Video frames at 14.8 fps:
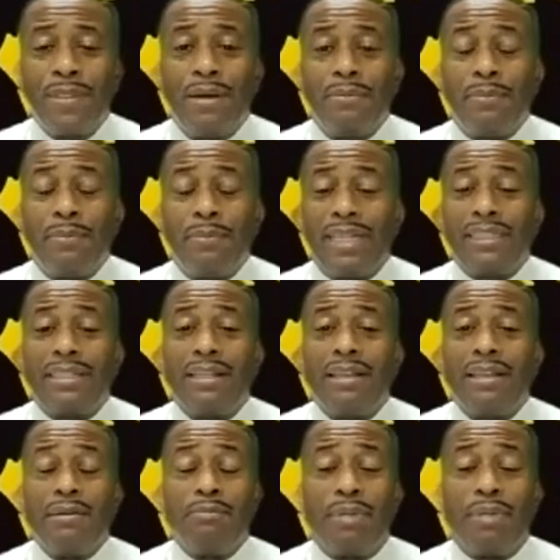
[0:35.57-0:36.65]
But
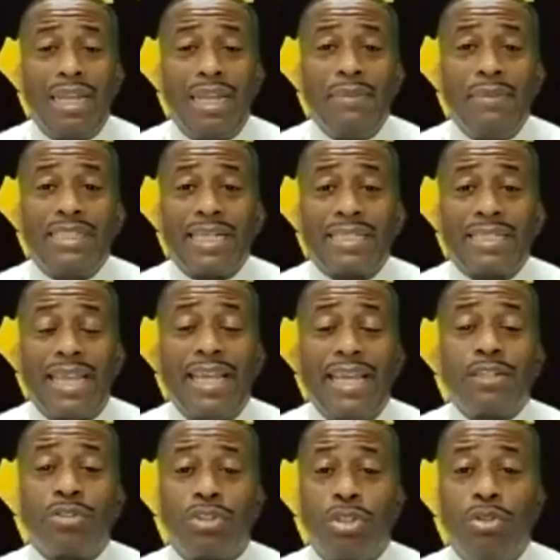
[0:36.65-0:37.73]
let me just
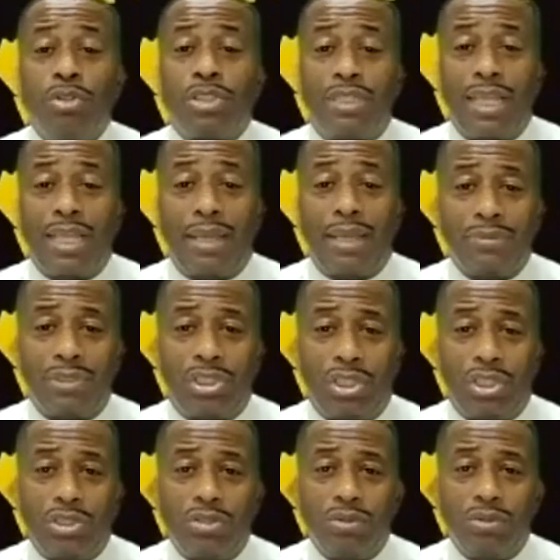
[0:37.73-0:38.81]
introduce them to
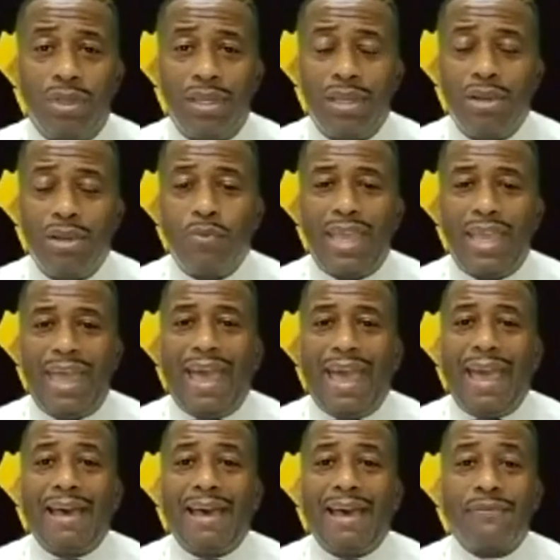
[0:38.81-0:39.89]
you. We
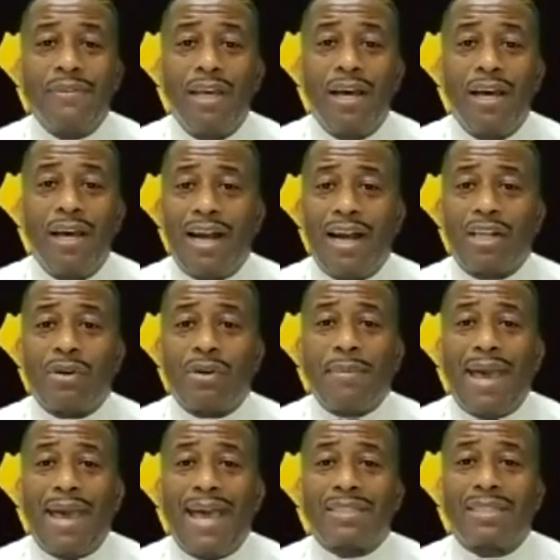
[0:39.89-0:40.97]
have
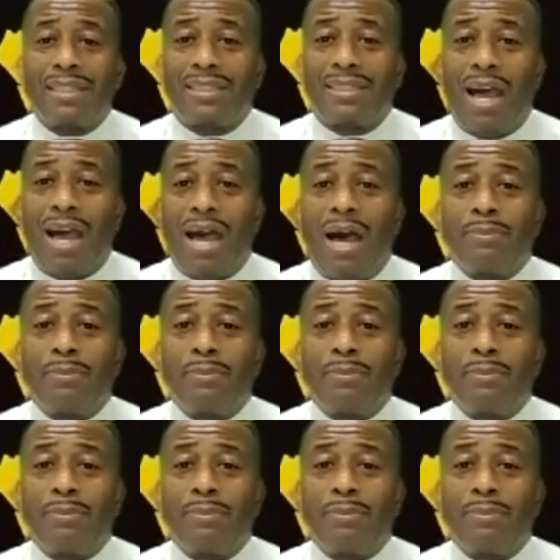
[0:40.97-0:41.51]
Grandmaster Tom